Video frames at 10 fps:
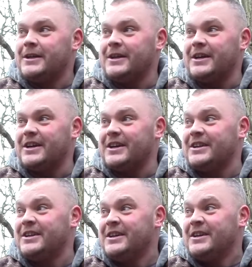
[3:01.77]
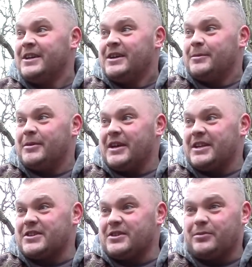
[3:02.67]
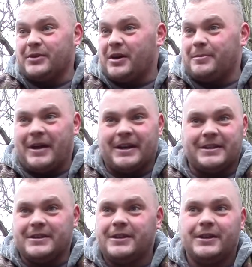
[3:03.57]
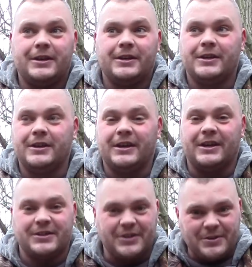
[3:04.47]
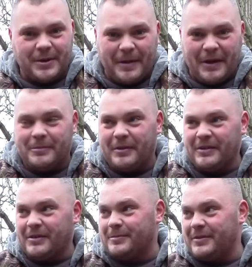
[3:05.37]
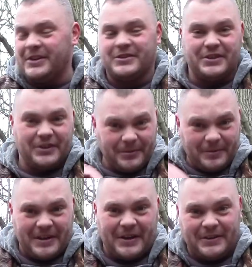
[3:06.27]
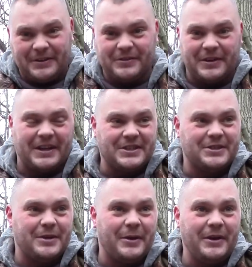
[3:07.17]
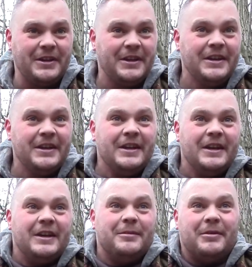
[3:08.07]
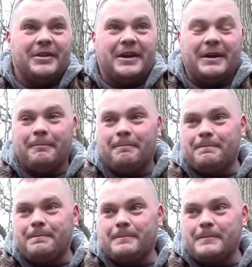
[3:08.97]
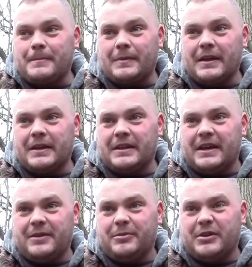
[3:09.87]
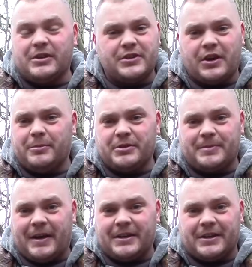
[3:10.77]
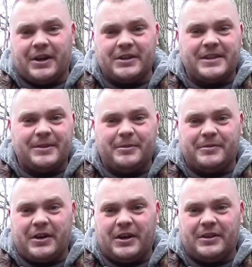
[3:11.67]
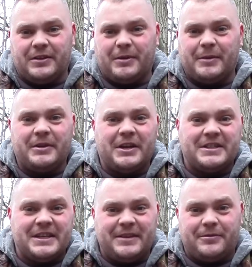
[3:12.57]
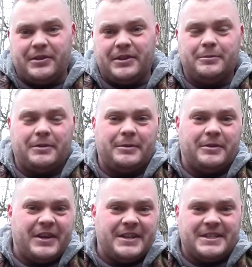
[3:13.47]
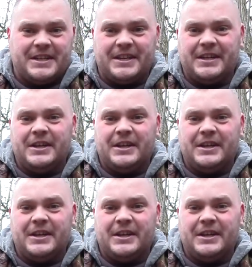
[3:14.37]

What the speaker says: But yeah, the stuff we got planned, excuse me, I'm out of breath. I've literally gone up and down hills for the last 2 hours. But yeah, we've got so much planned. The content we've got, the way we're going to deliver it, the way we're editing it,